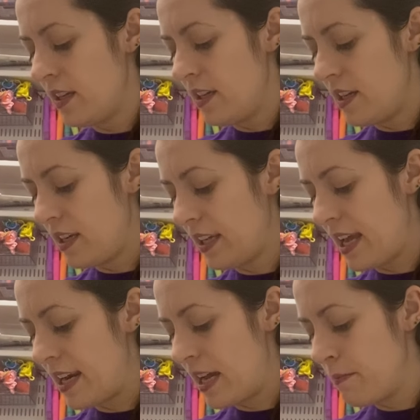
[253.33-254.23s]
And
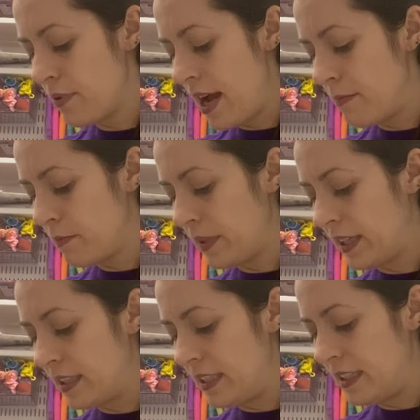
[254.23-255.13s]
again, I'm probably
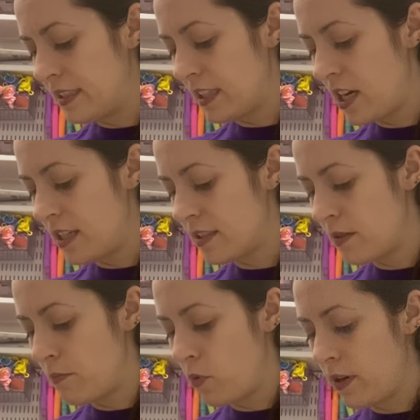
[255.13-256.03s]
gonna need to cut
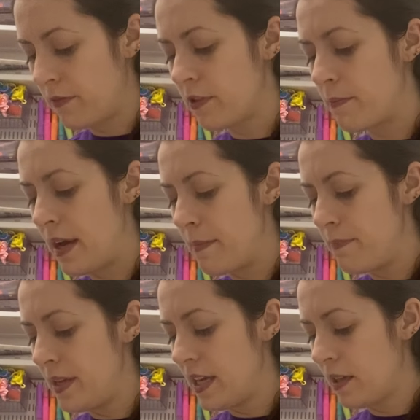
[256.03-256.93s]
some more from my
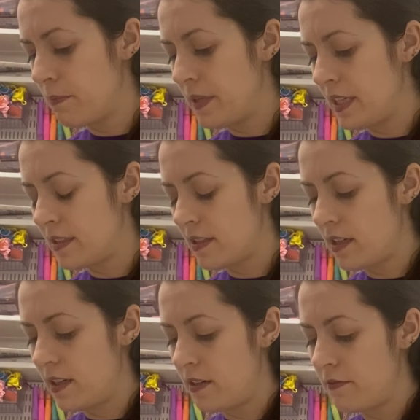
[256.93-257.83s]
big piece
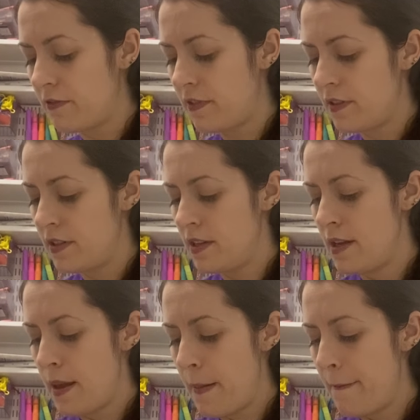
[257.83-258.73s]
of
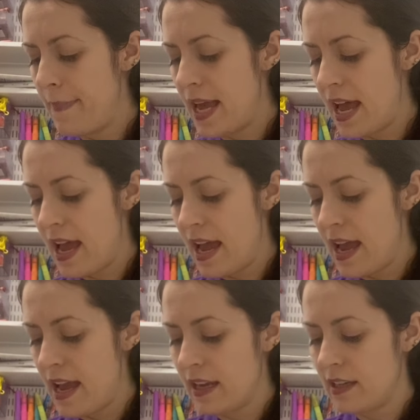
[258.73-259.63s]

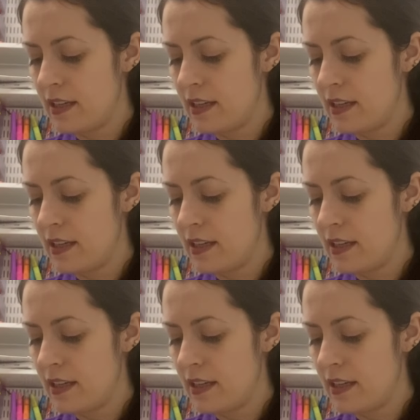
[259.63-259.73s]
bag.